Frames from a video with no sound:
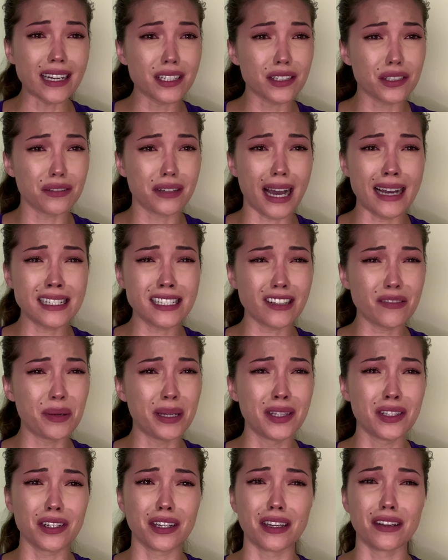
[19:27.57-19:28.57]
You guys have
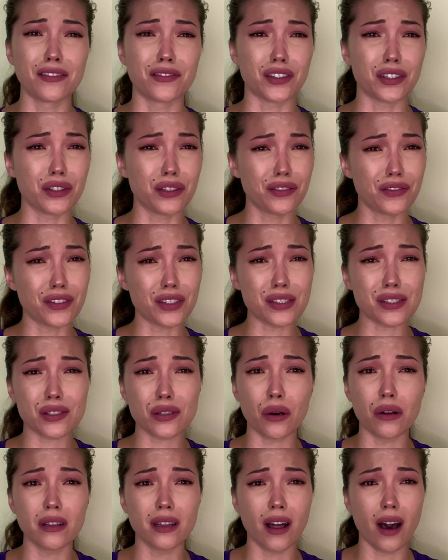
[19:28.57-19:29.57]
been looking for you for
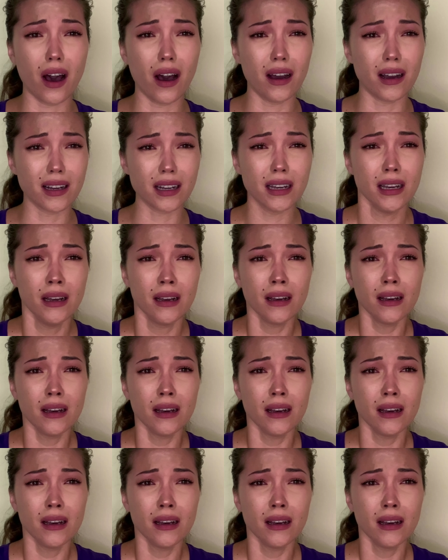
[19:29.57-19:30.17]
so long.